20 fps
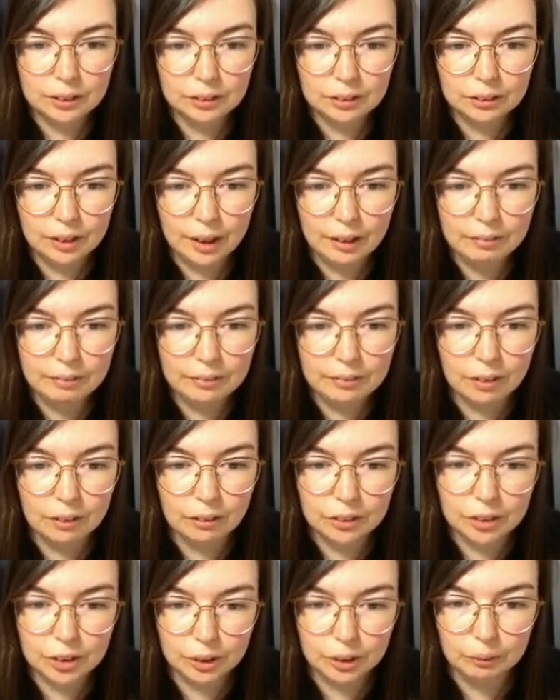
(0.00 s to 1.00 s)
If
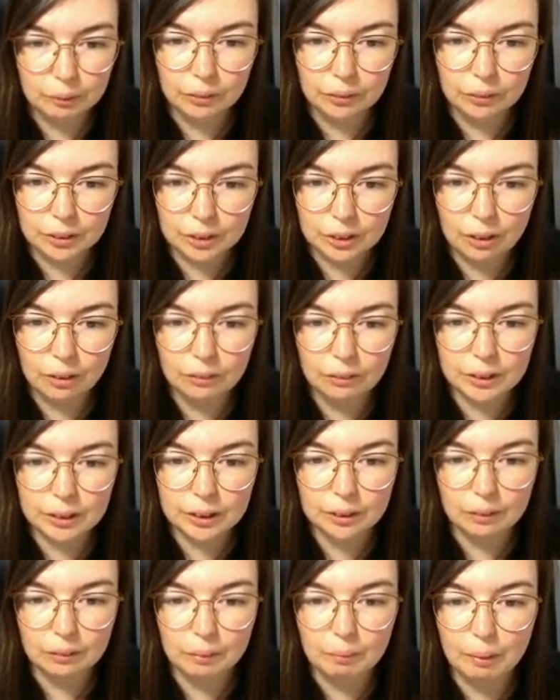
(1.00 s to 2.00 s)
not, she warns, closing
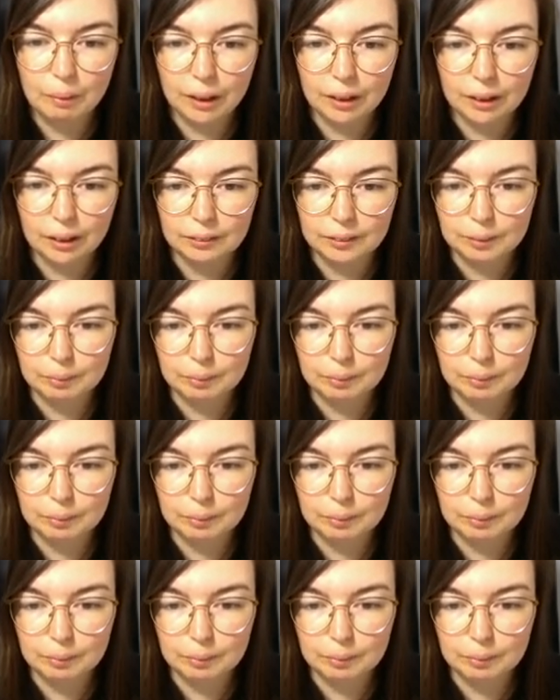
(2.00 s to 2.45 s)
down a Black Lives